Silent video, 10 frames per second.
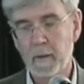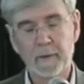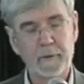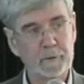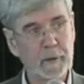
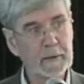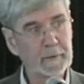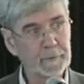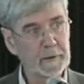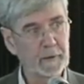The rate
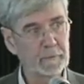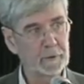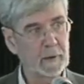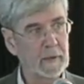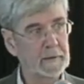of sea
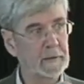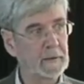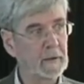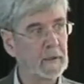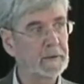level rise in
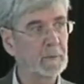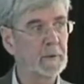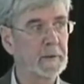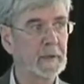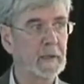the last
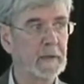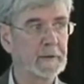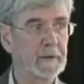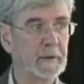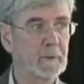couple of
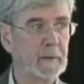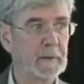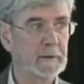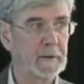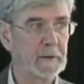decades of the
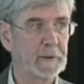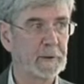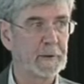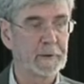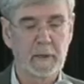20th
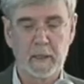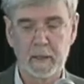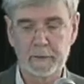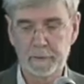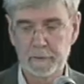century is
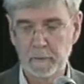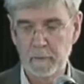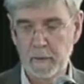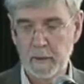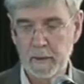large,
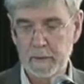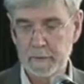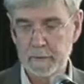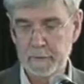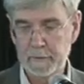
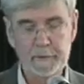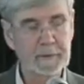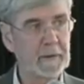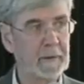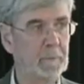8 to
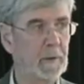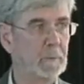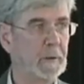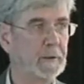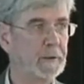16
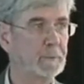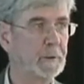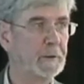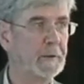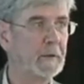millimetres
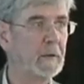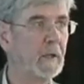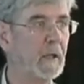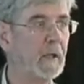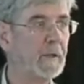per year.
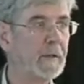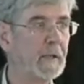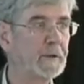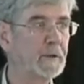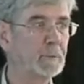
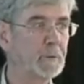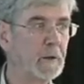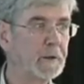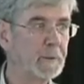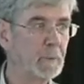That's
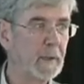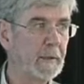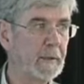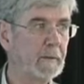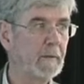
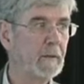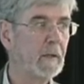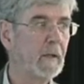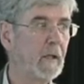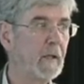approximating
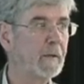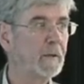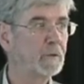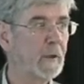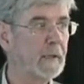
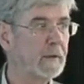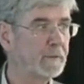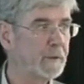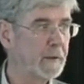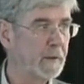the rate
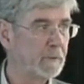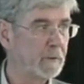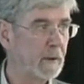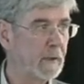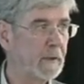of sea
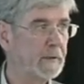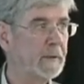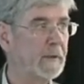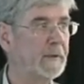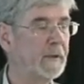level
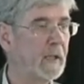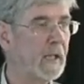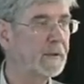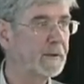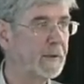rise in the
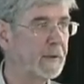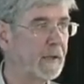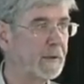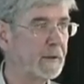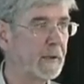last
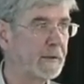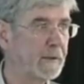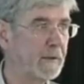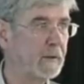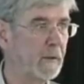
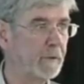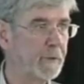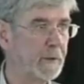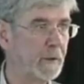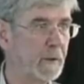deglaciation of
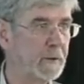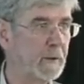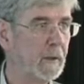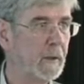the Earth